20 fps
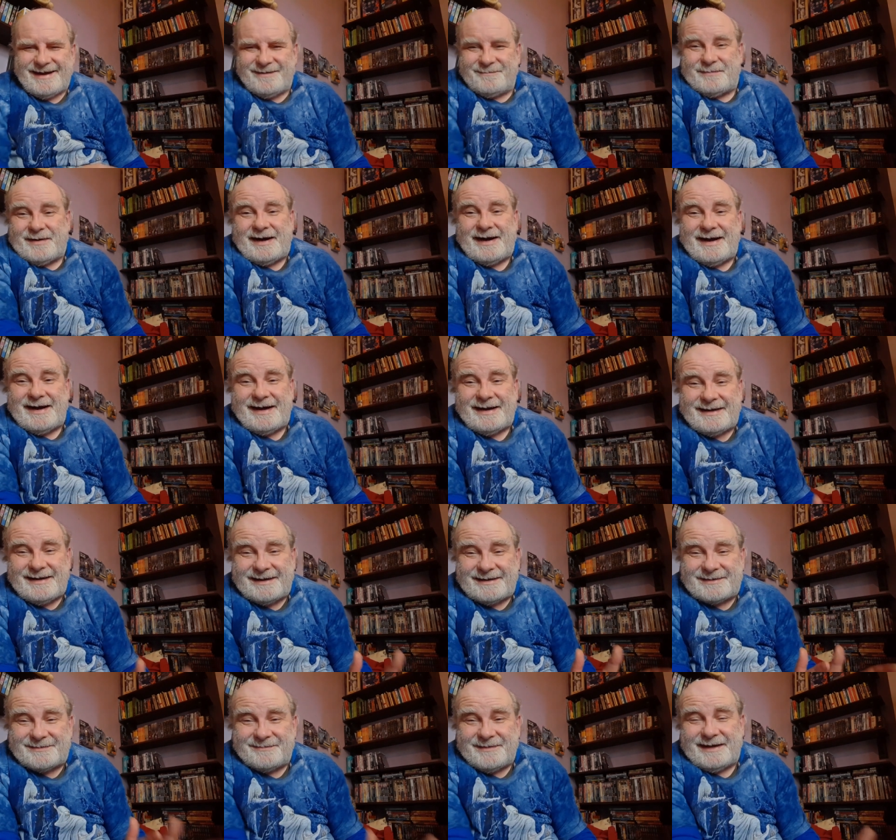Bayek,
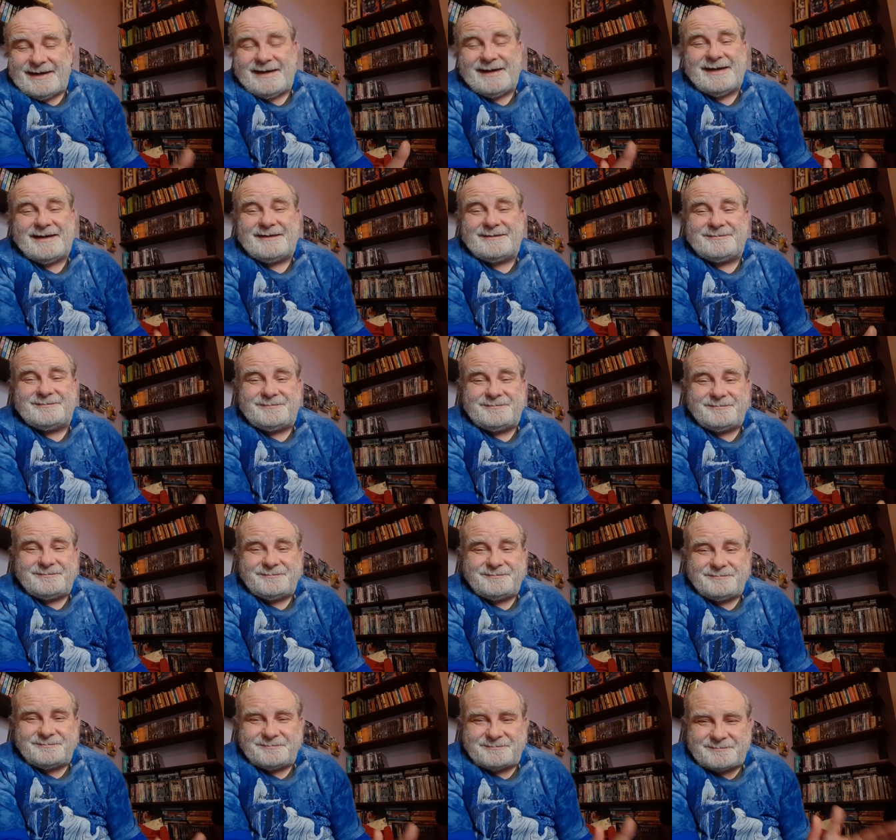it's me, Ian.
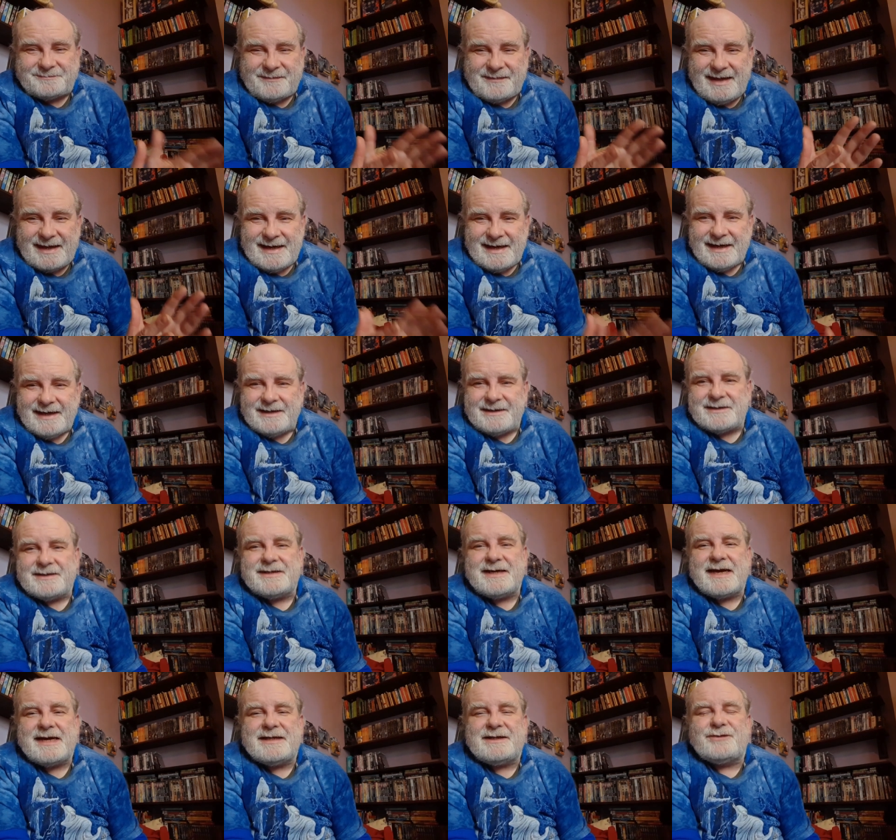And in
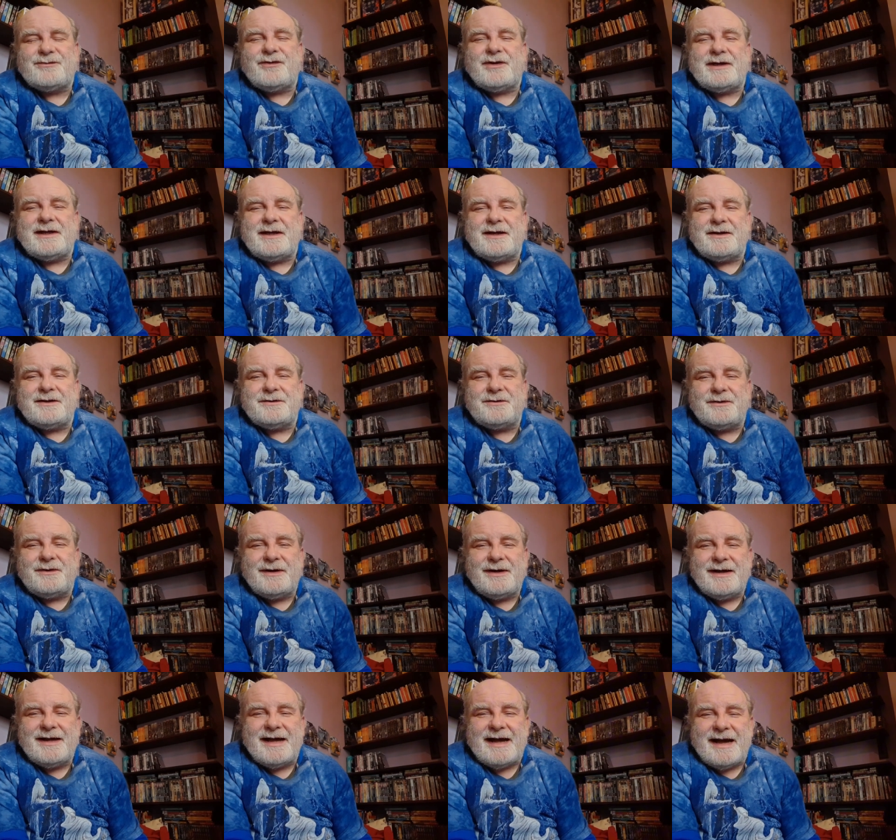today's video,
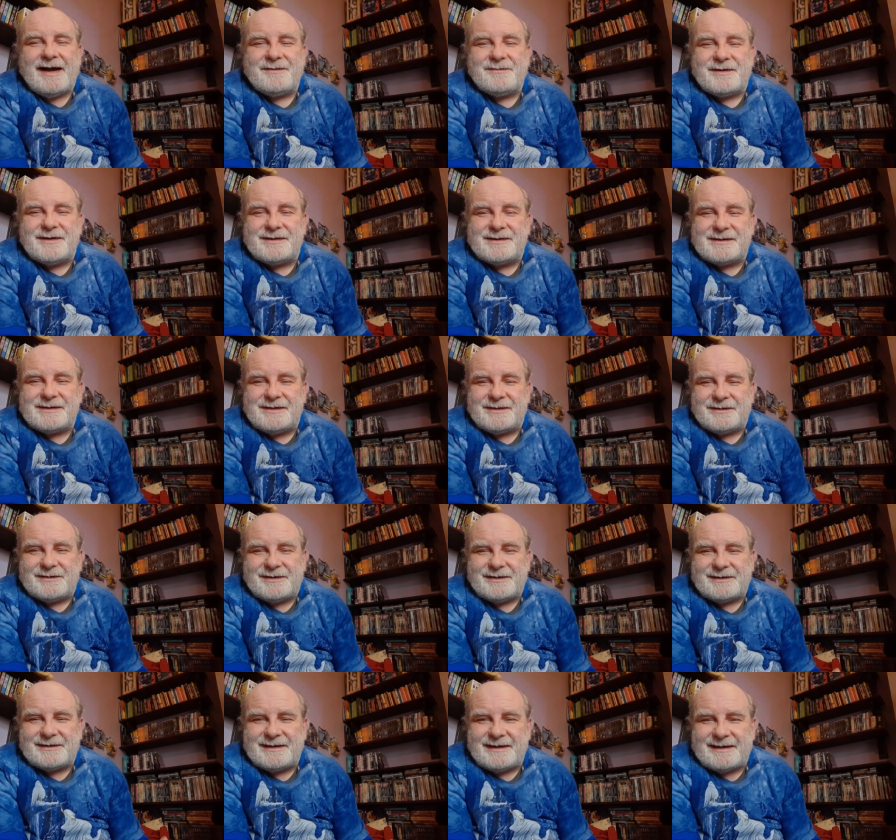I'm going to look
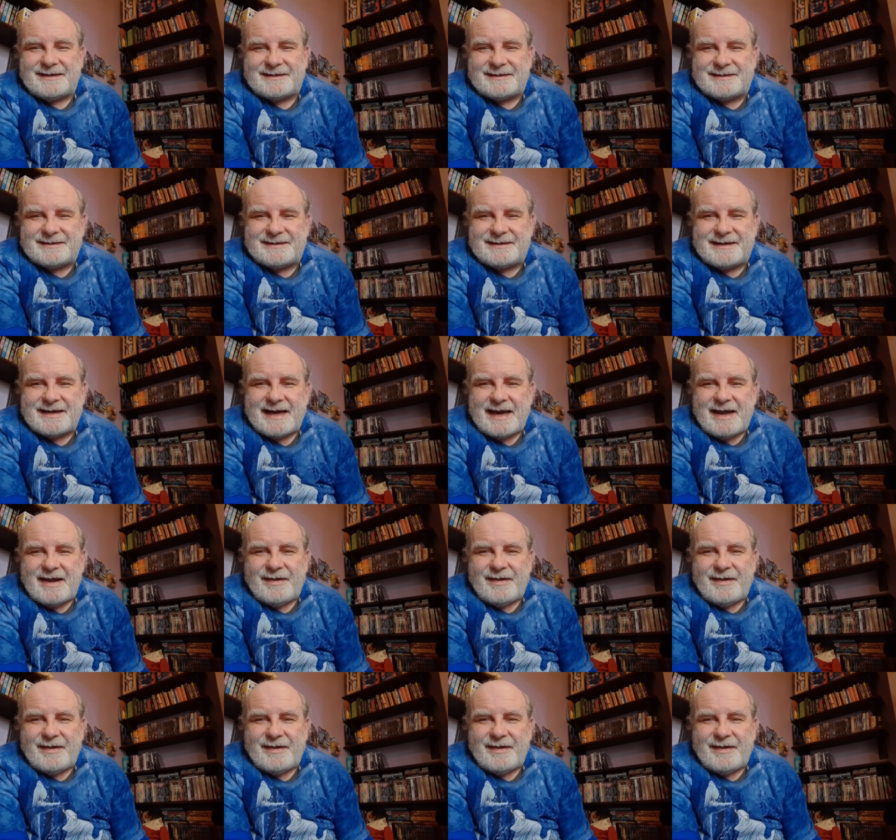at this.